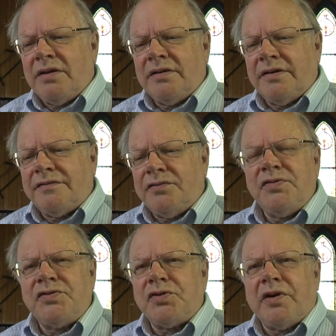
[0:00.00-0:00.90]

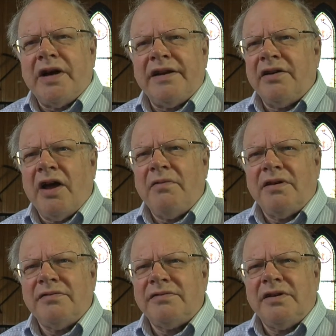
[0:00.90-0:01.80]
food store, and
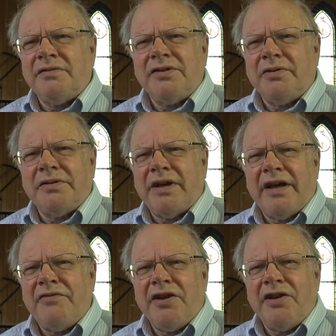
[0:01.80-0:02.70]

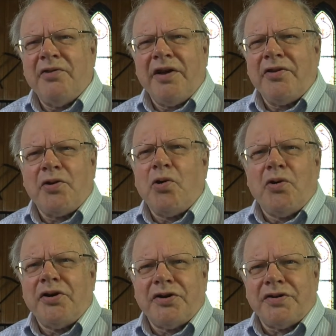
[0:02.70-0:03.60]
every other
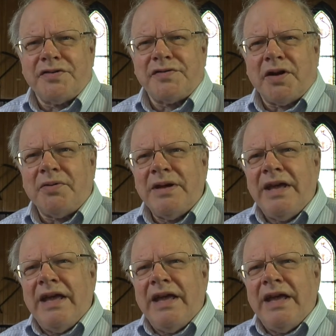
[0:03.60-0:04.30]
corner or so,